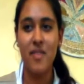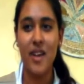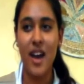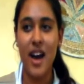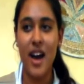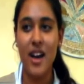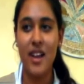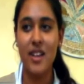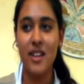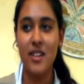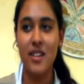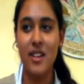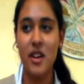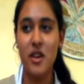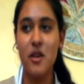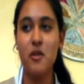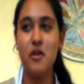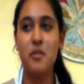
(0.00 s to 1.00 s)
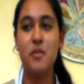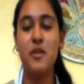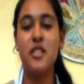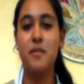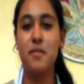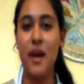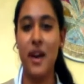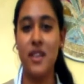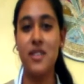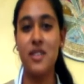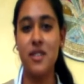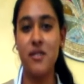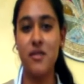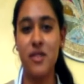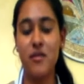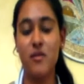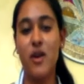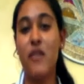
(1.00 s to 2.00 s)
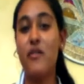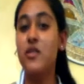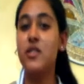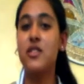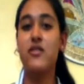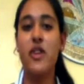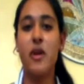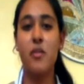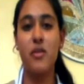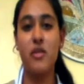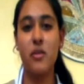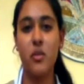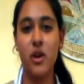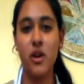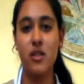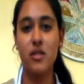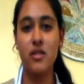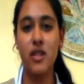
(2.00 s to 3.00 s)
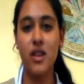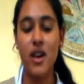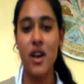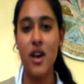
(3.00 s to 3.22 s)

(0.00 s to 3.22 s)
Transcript: They had a huge perspective and reference frame of the world.